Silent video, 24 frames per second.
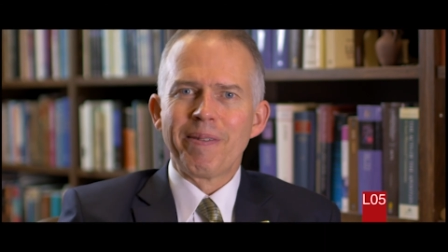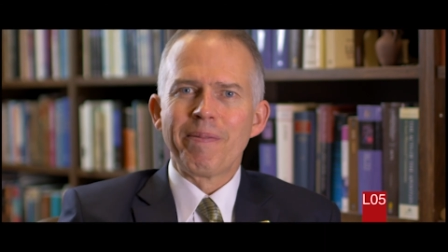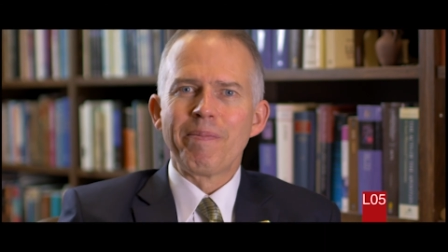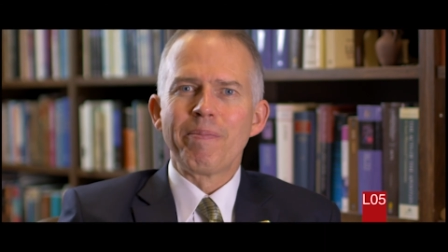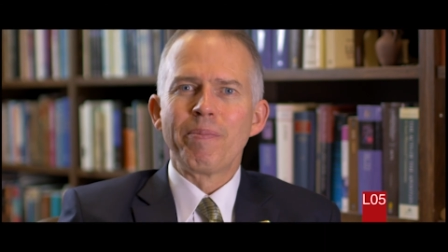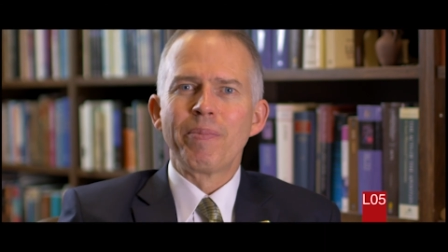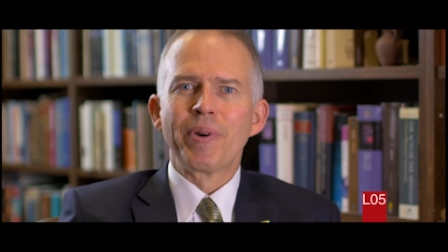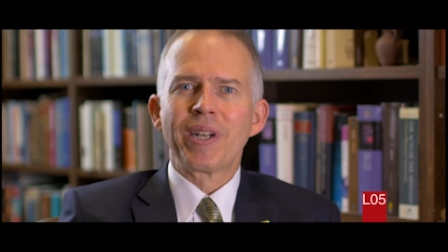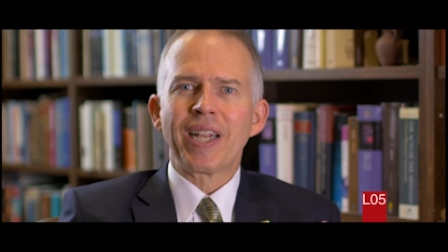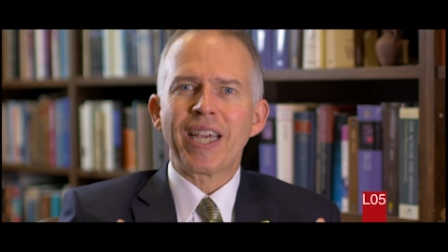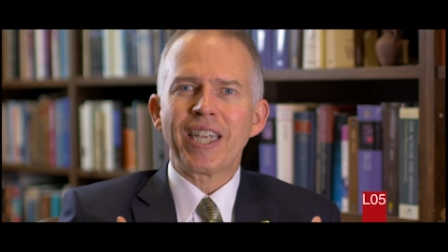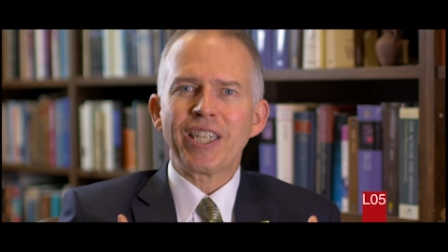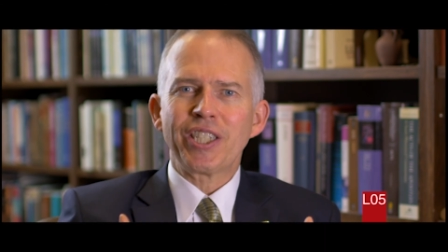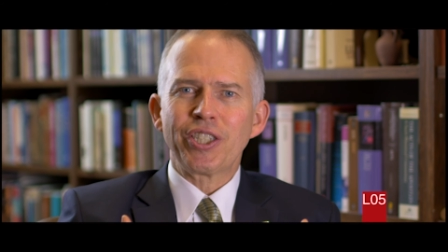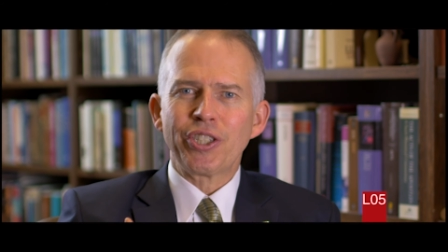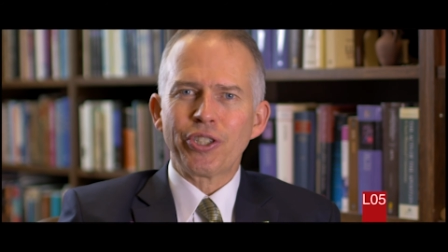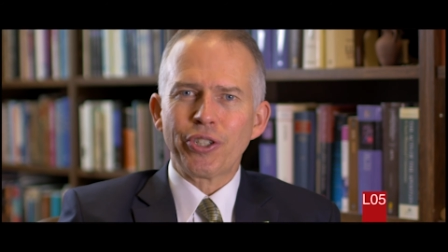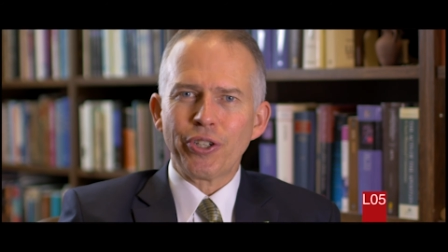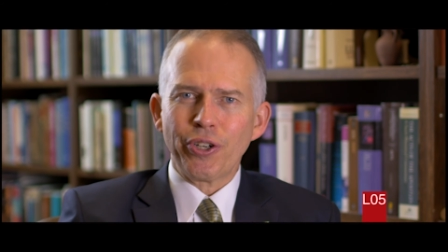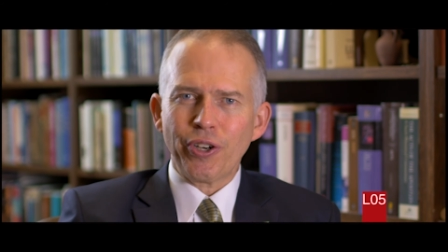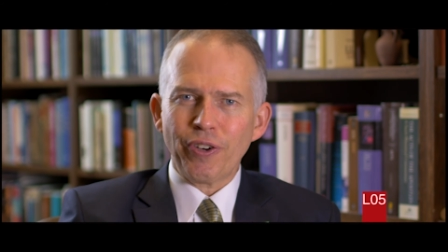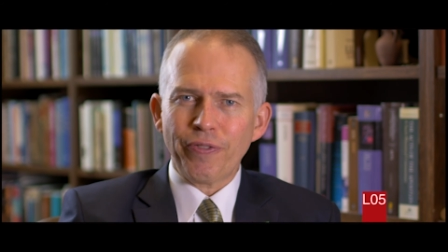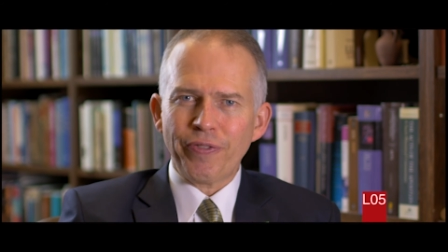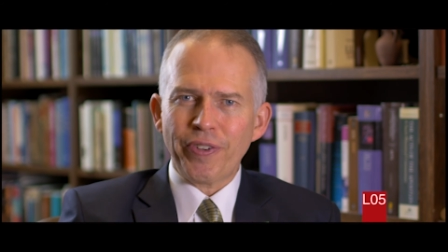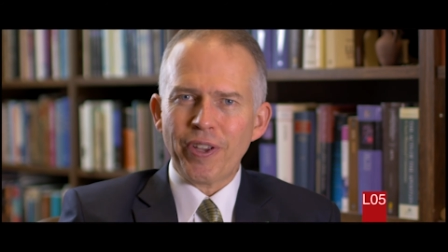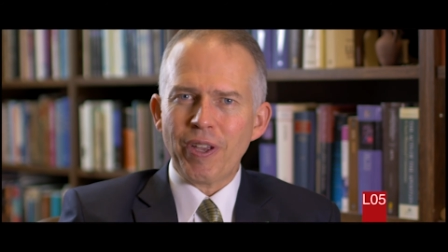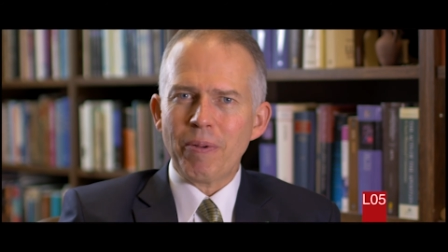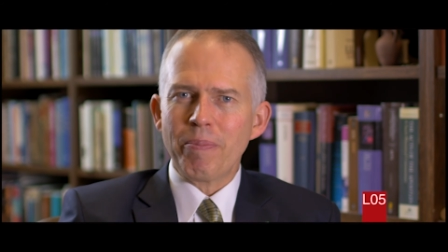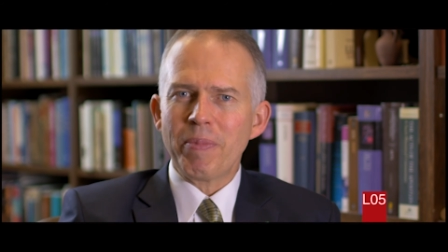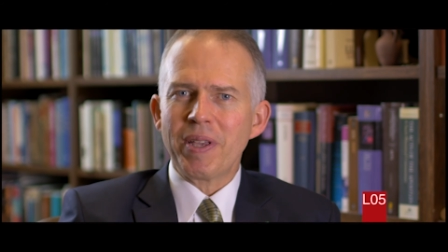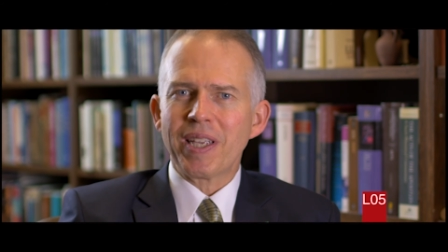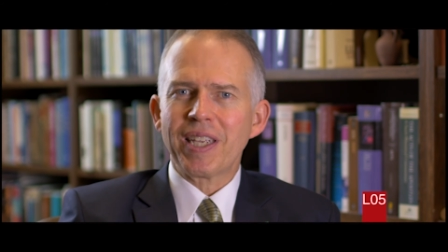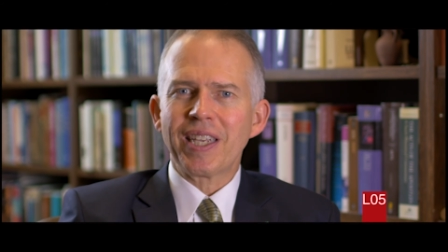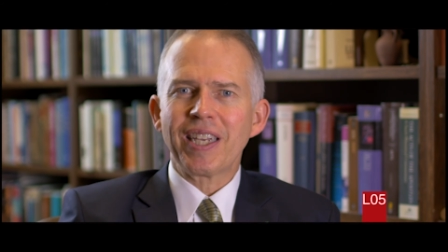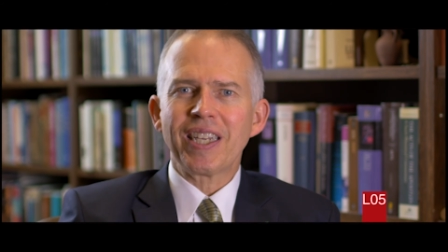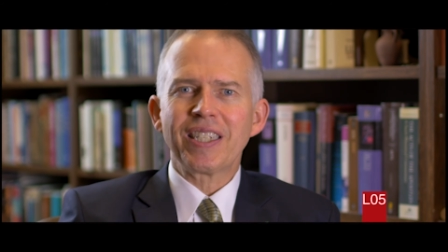but I serve Him
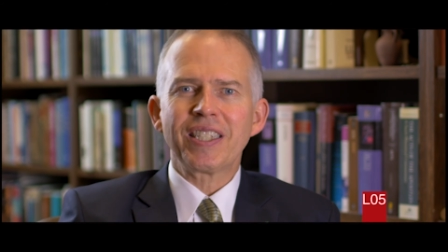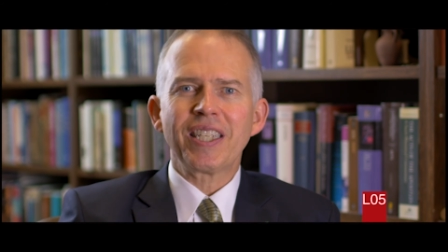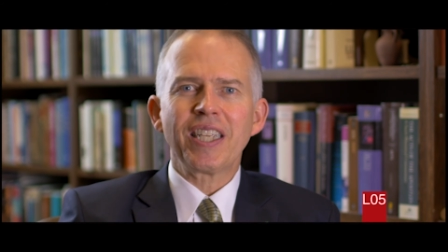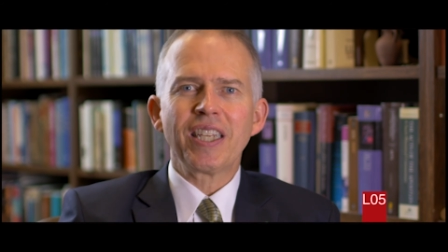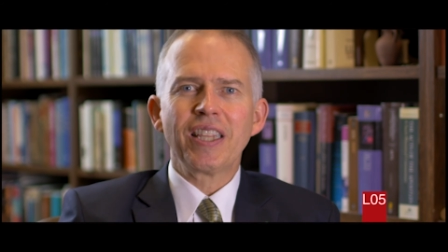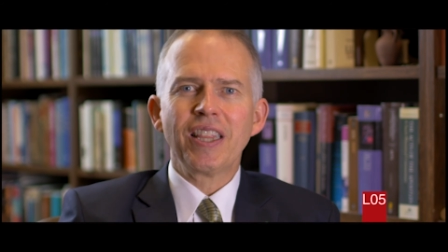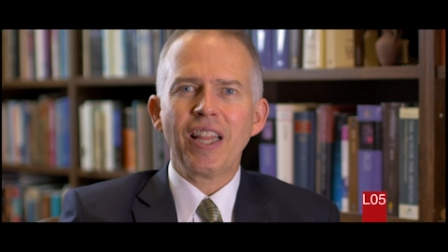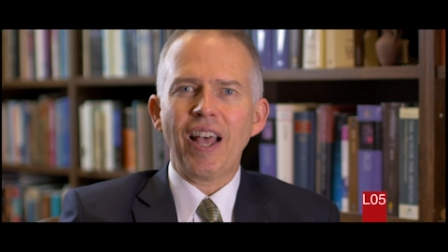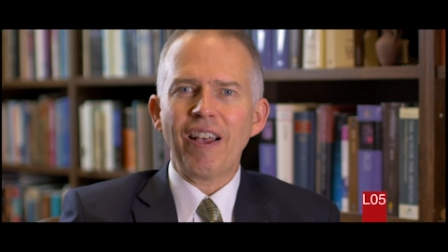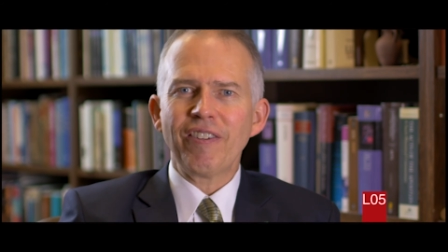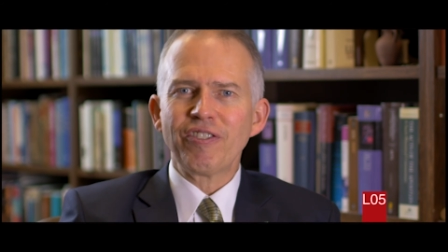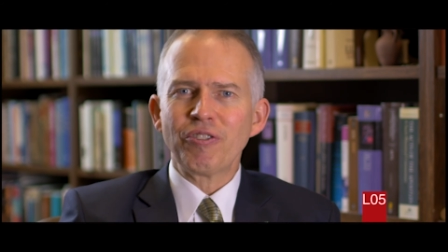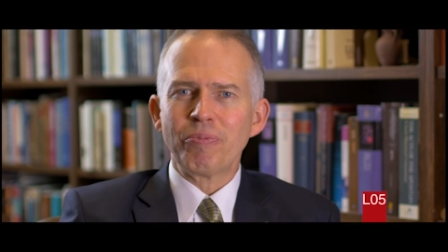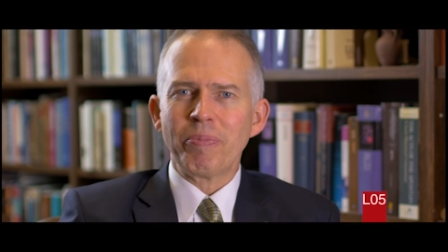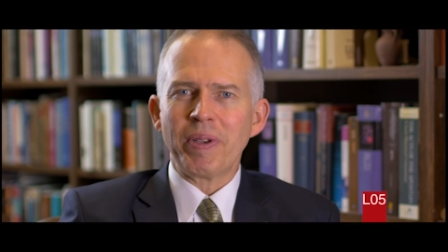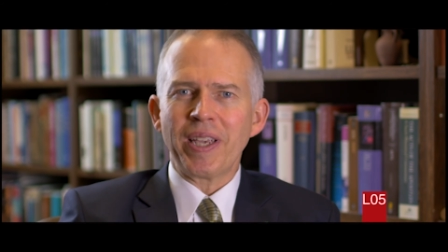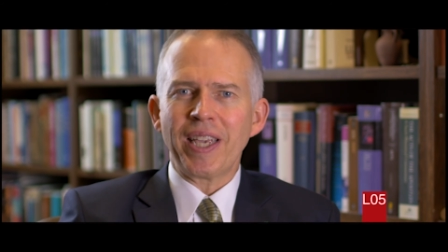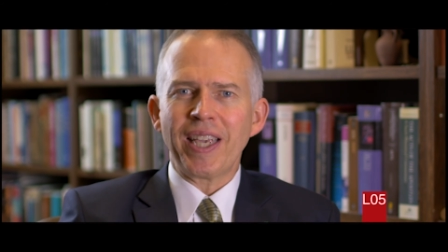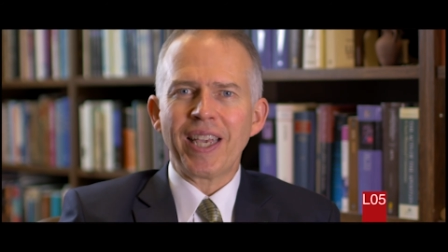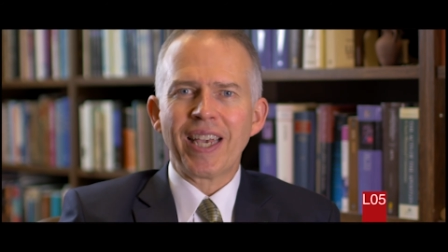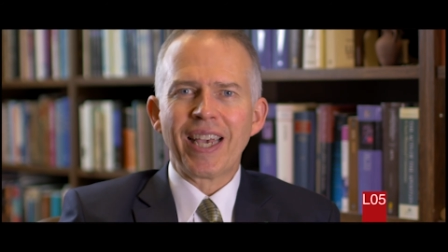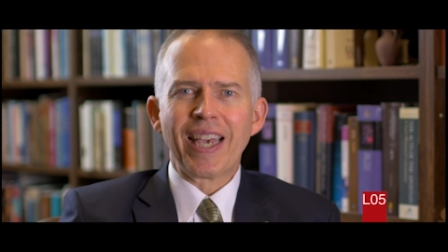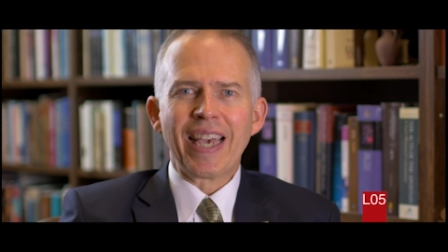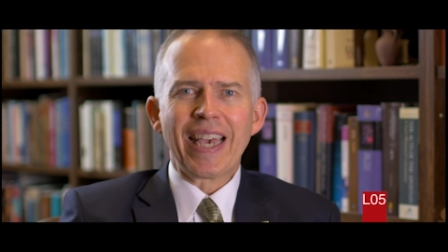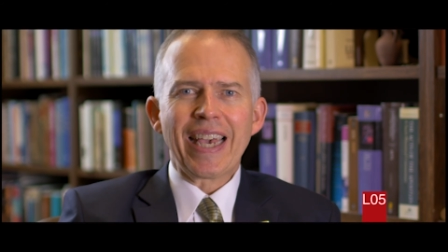because He loves me.